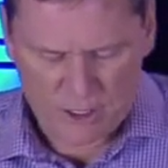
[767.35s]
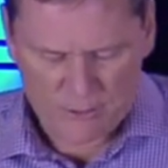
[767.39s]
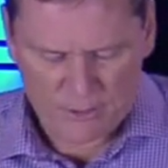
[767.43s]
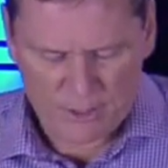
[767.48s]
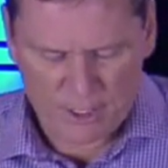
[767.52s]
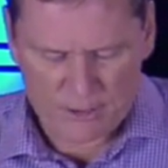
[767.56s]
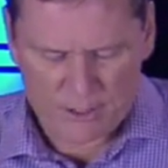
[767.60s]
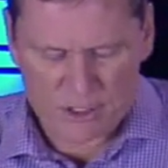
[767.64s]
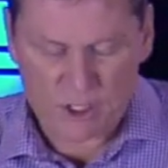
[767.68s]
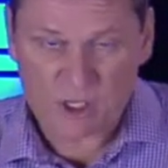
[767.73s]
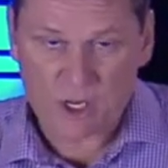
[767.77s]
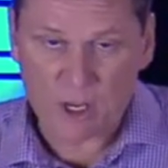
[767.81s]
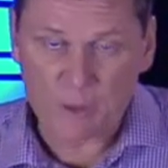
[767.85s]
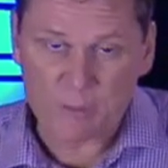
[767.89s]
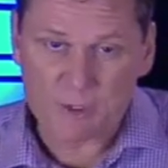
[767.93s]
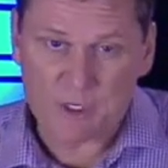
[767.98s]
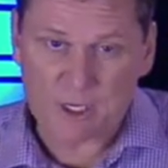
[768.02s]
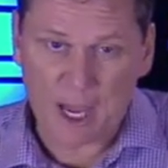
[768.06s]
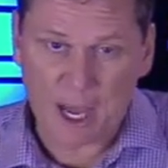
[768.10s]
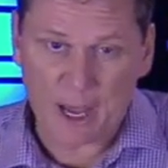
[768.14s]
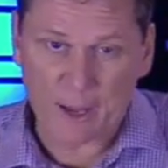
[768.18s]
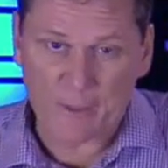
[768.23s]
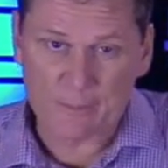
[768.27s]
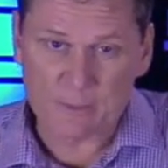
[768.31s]
that
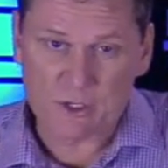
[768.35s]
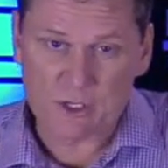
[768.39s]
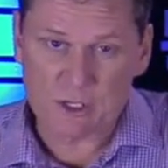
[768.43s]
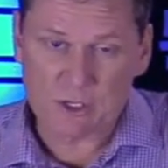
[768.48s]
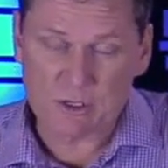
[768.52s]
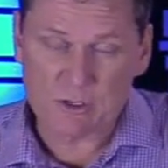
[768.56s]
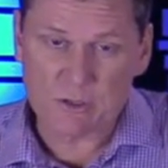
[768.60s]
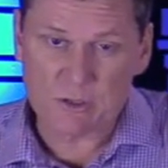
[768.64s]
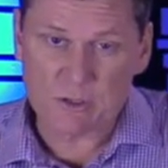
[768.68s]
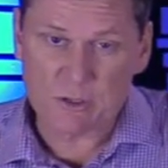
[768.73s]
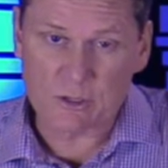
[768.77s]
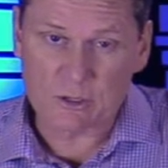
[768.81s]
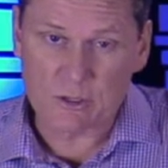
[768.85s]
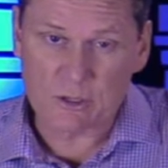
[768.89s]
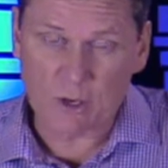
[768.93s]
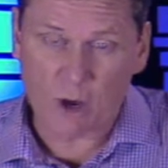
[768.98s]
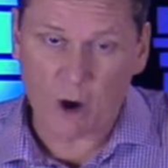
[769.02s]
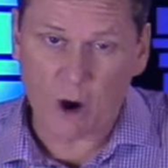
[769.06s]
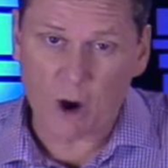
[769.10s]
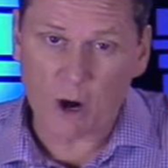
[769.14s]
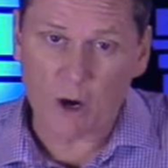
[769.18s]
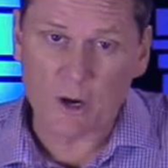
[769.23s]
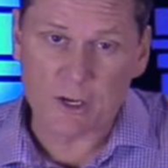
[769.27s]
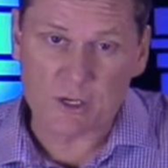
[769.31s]
sometimes the
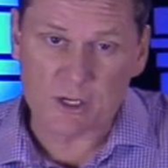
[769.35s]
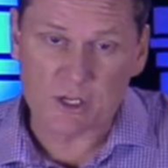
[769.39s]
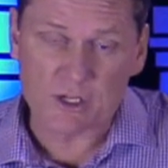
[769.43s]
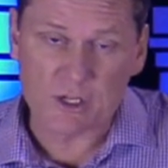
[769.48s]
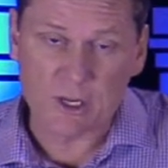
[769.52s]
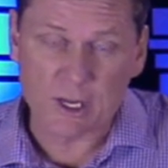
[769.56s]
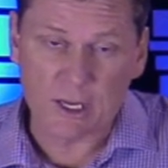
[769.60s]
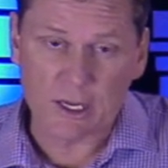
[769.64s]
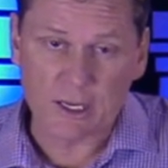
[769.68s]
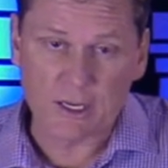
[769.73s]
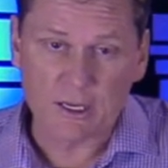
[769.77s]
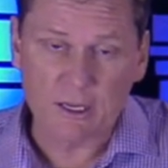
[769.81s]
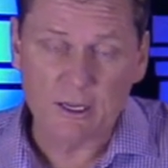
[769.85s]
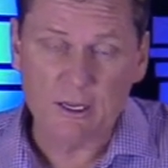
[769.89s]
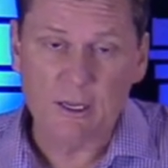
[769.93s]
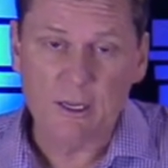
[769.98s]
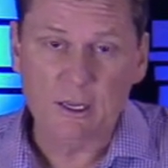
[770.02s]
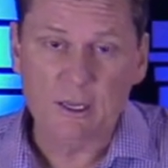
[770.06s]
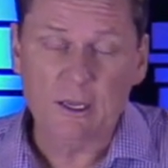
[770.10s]
hardest thing